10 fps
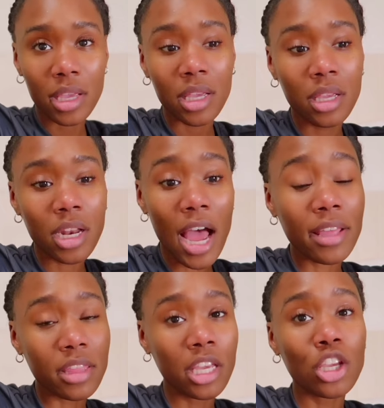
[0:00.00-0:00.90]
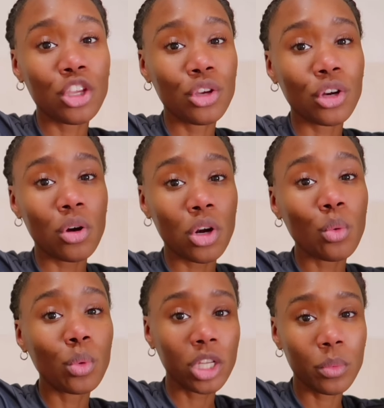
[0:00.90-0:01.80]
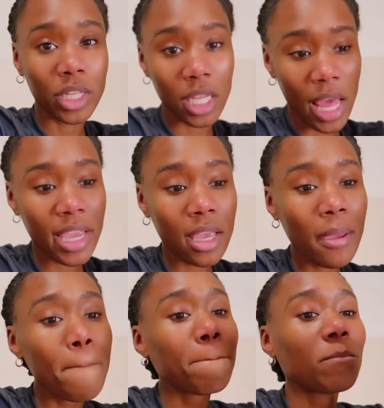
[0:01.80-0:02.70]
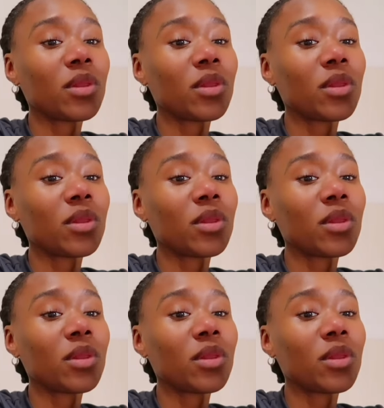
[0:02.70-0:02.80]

and I think you're going to really, really like it.